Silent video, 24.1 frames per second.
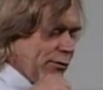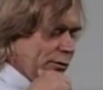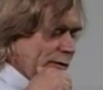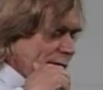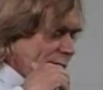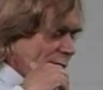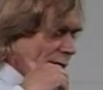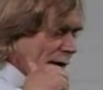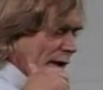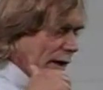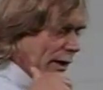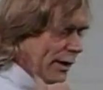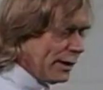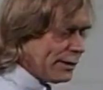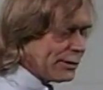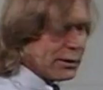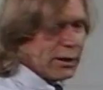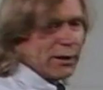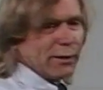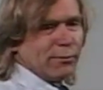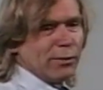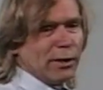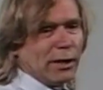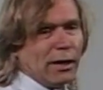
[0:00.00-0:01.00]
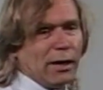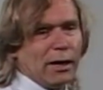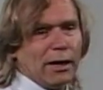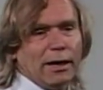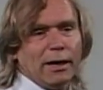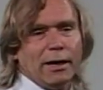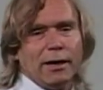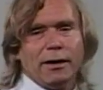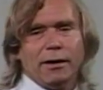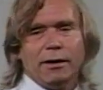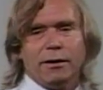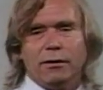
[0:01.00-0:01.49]
you're in a class on
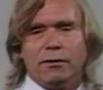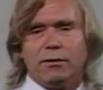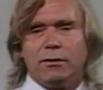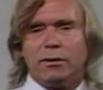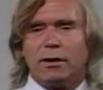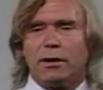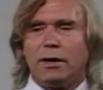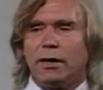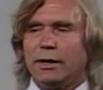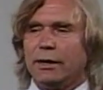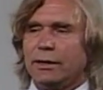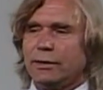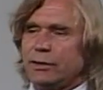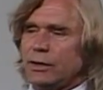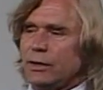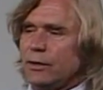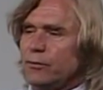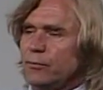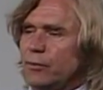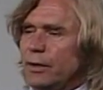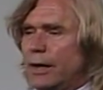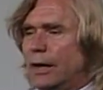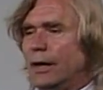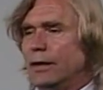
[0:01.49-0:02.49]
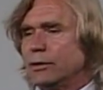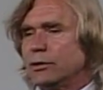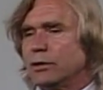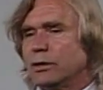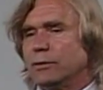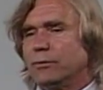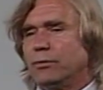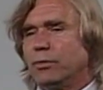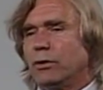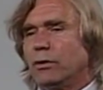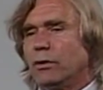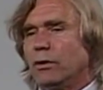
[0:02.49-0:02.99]
ballet or a class on
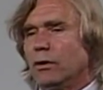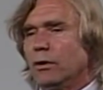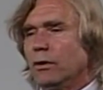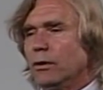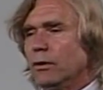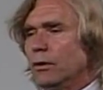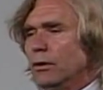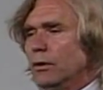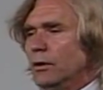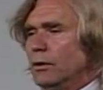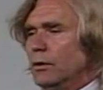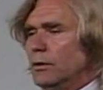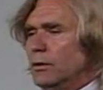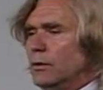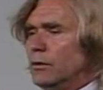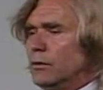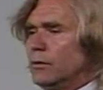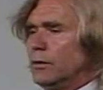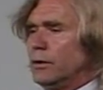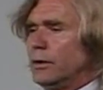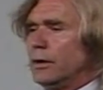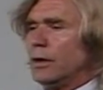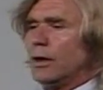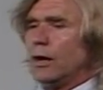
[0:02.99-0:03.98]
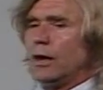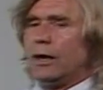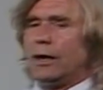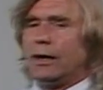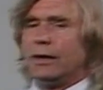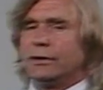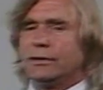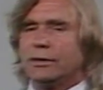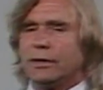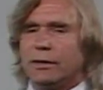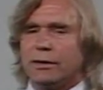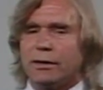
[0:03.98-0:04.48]
basketball or in a
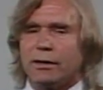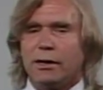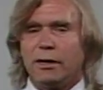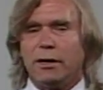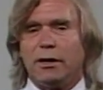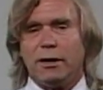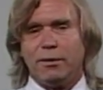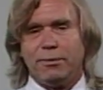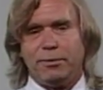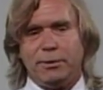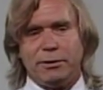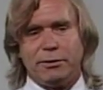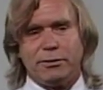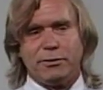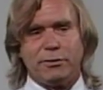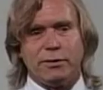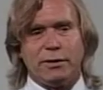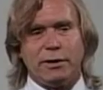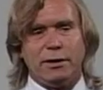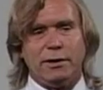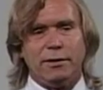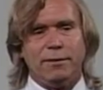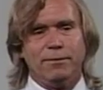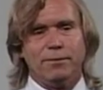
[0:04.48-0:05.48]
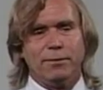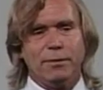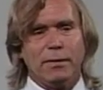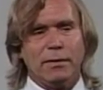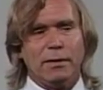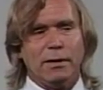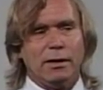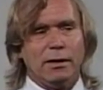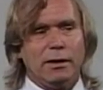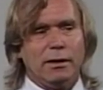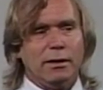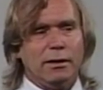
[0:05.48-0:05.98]
class on carpentry,
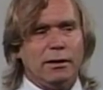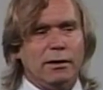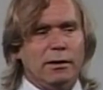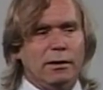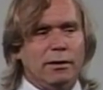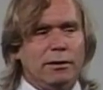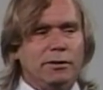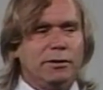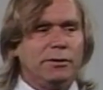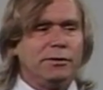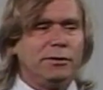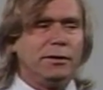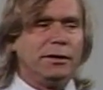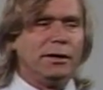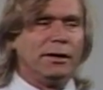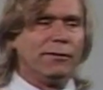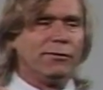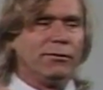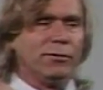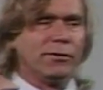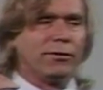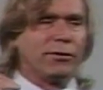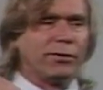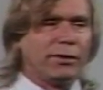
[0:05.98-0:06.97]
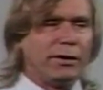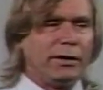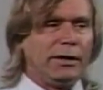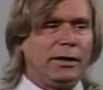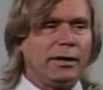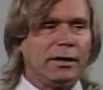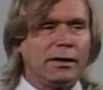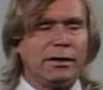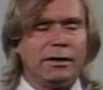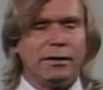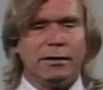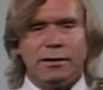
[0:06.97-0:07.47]
you'd never
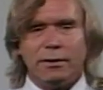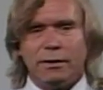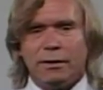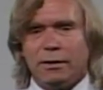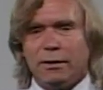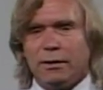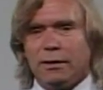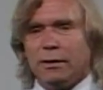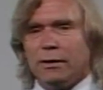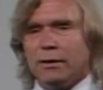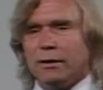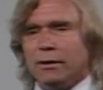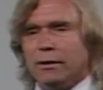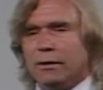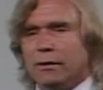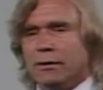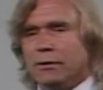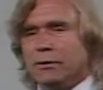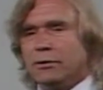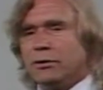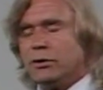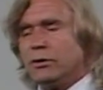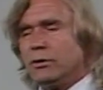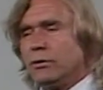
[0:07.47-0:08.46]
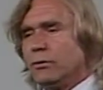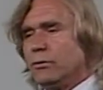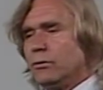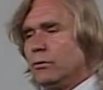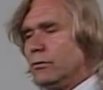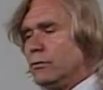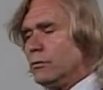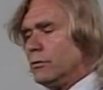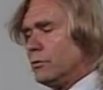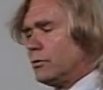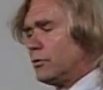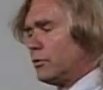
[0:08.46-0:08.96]
think
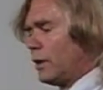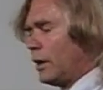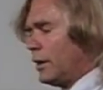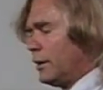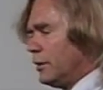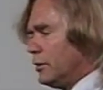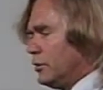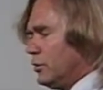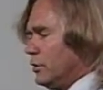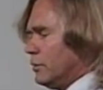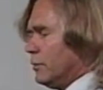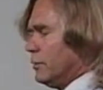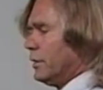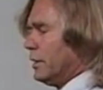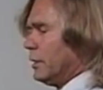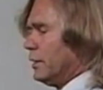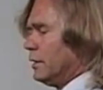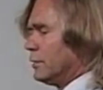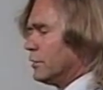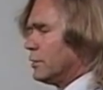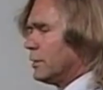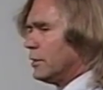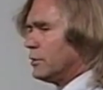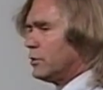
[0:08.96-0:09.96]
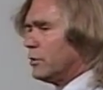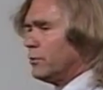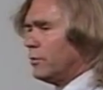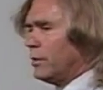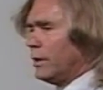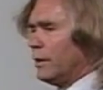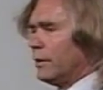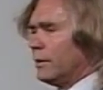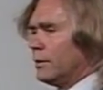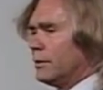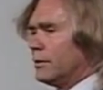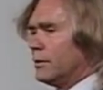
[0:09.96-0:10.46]
to try to do it in such a
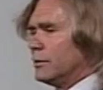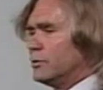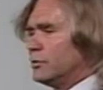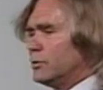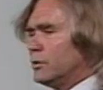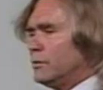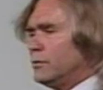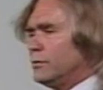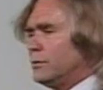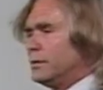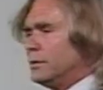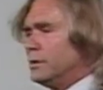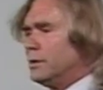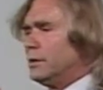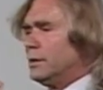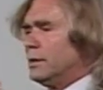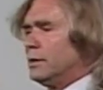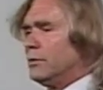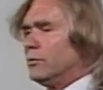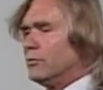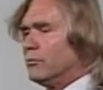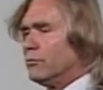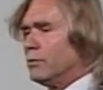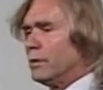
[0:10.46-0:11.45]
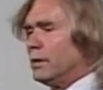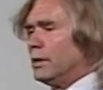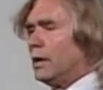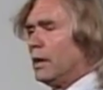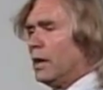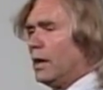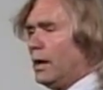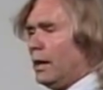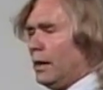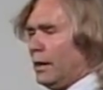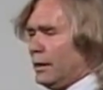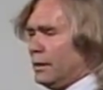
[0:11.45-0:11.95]
way that the student didn't
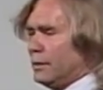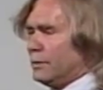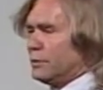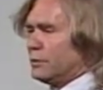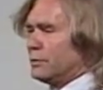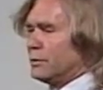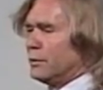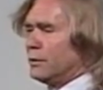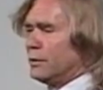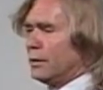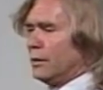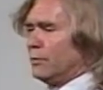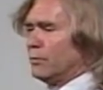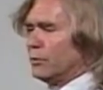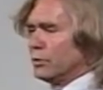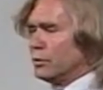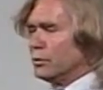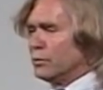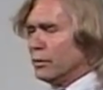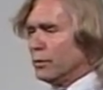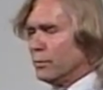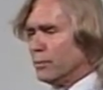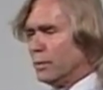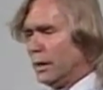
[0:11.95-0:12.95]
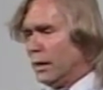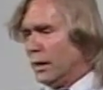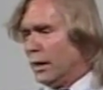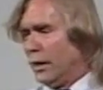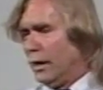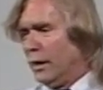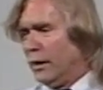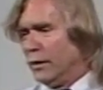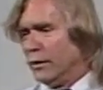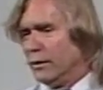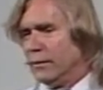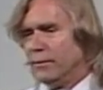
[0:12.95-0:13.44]
realize that they were doing
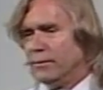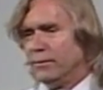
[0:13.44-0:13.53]
ballet